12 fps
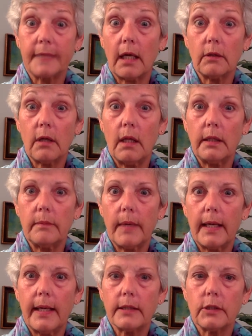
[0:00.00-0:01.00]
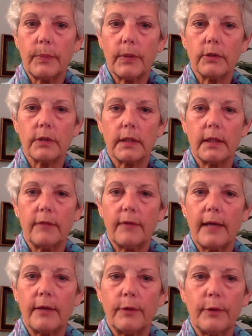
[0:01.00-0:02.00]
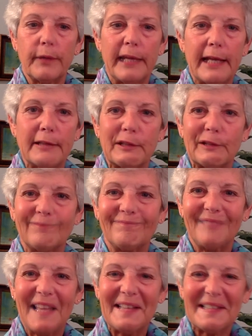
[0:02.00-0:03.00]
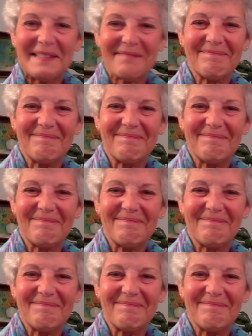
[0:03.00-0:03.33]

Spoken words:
I'll call in my expert if I don't know the answer. Thanks.